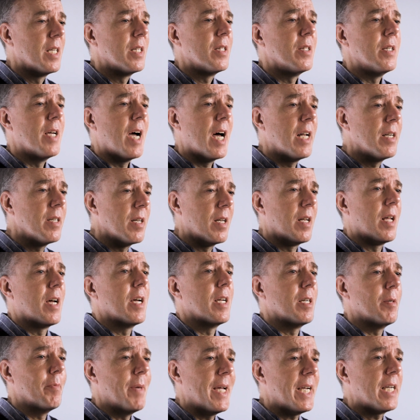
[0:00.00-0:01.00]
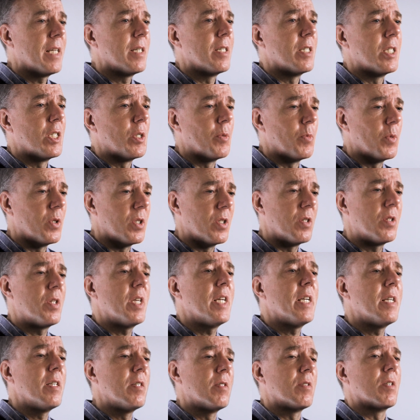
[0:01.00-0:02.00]
The underlying mechanisms, the
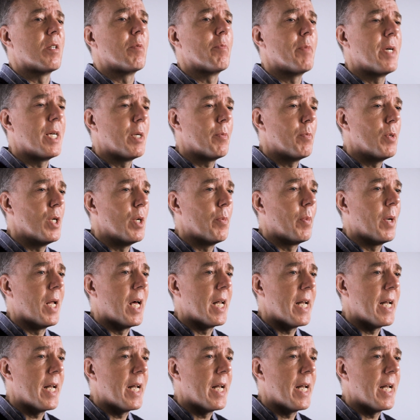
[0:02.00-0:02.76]
things that make people